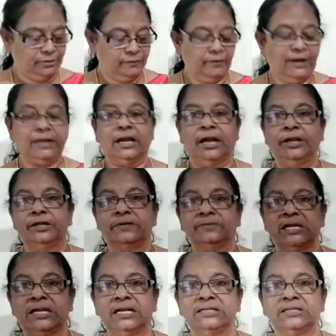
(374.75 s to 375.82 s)
What kind of
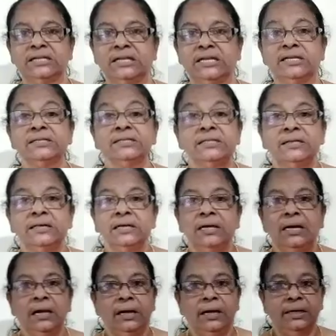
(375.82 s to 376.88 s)
sentence it is?
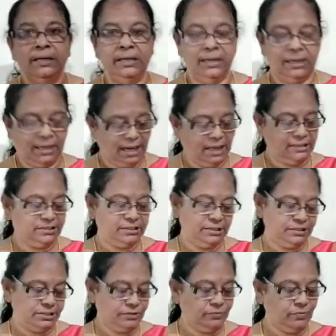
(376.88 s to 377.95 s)

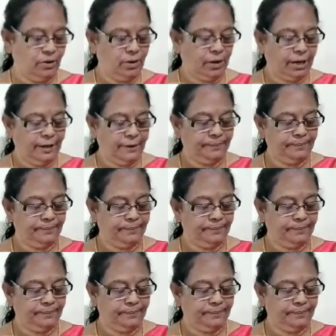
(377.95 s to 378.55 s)
Intransitive. Okay.